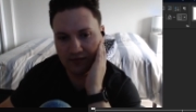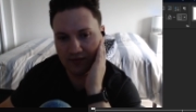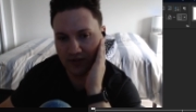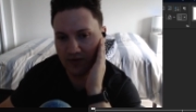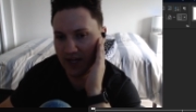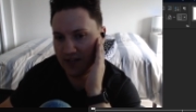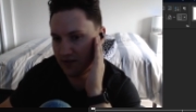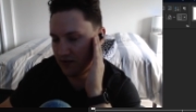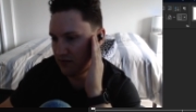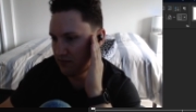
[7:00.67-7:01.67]
there's no
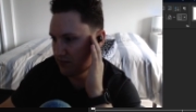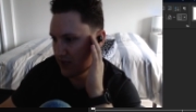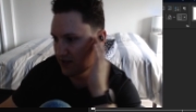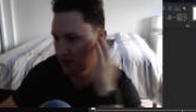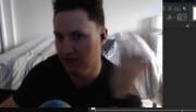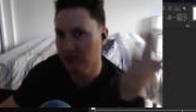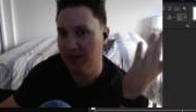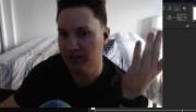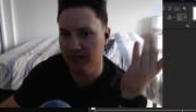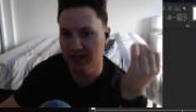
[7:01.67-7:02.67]
cancel. There's no
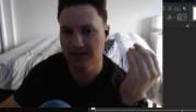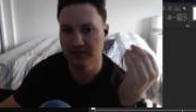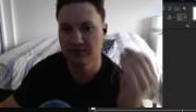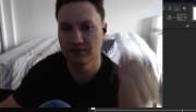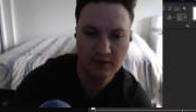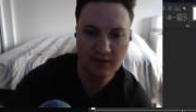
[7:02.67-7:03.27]
special cancel.